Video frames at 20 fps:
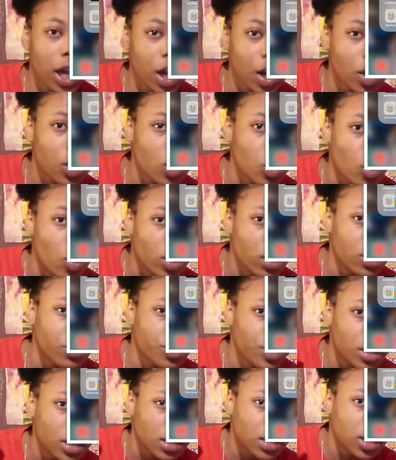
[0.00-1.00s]
here in the corner
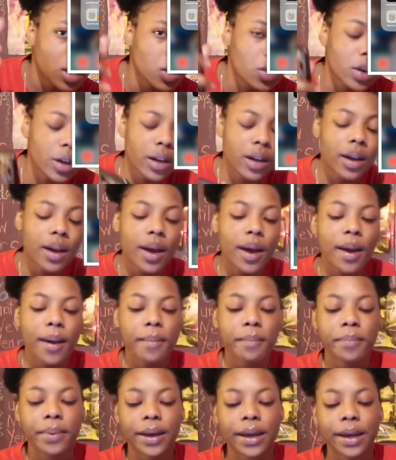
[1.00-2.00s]
for you to click on,
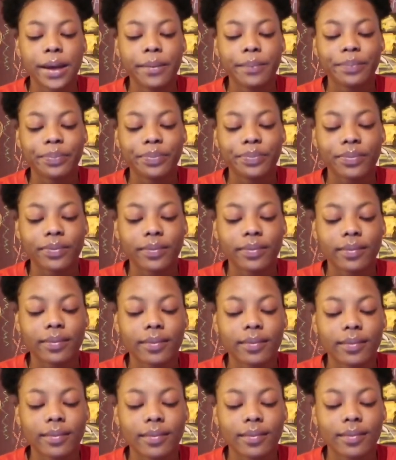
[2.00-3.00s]
but
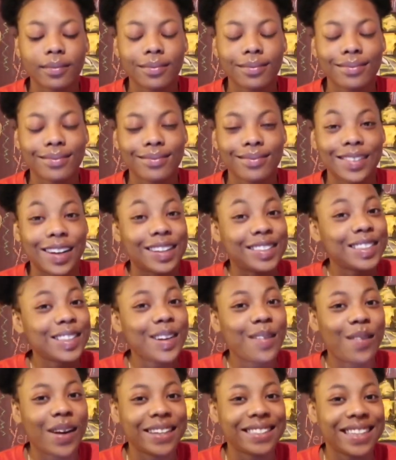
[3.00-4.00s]
y'all
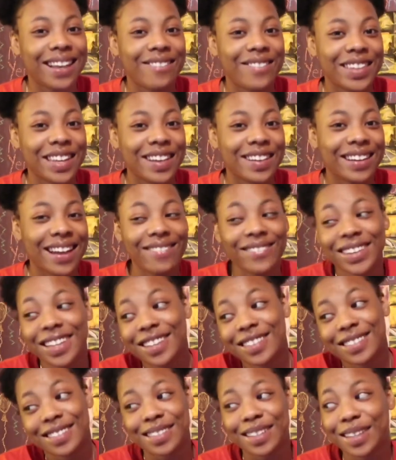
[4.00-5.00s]
should go watch that video. That
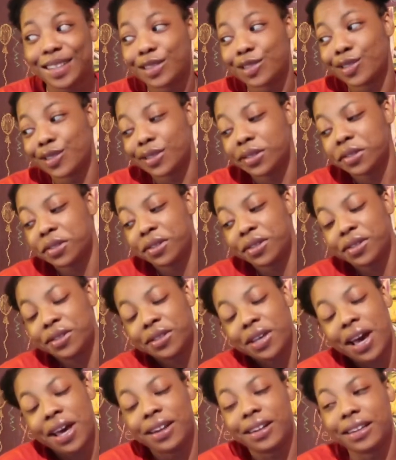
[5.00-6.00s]
video is, is, is it's
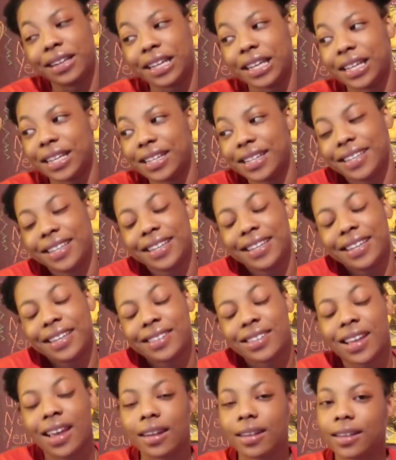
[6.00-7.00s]
kind of lit.
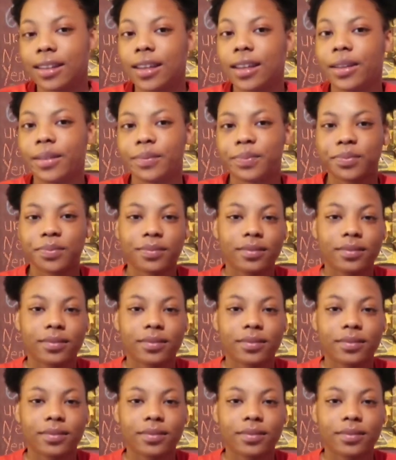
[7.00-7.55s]
It's kind of lit.